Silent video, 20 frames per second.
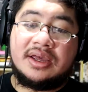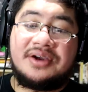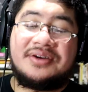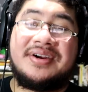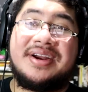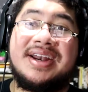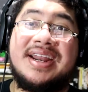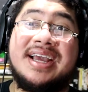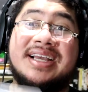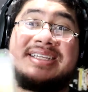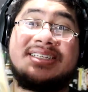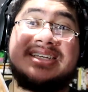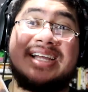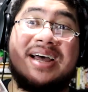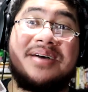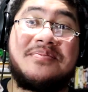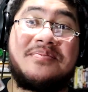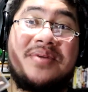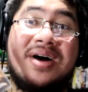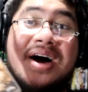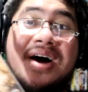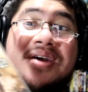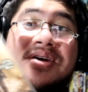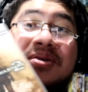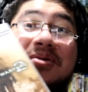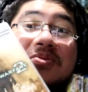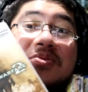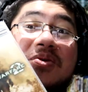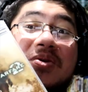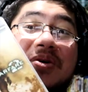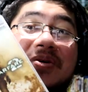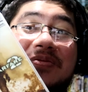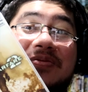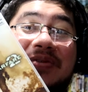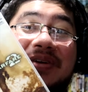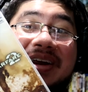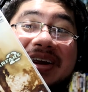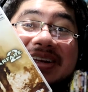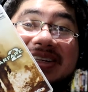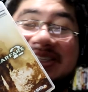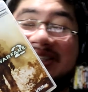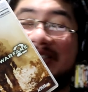All right, next up, Modern Warfare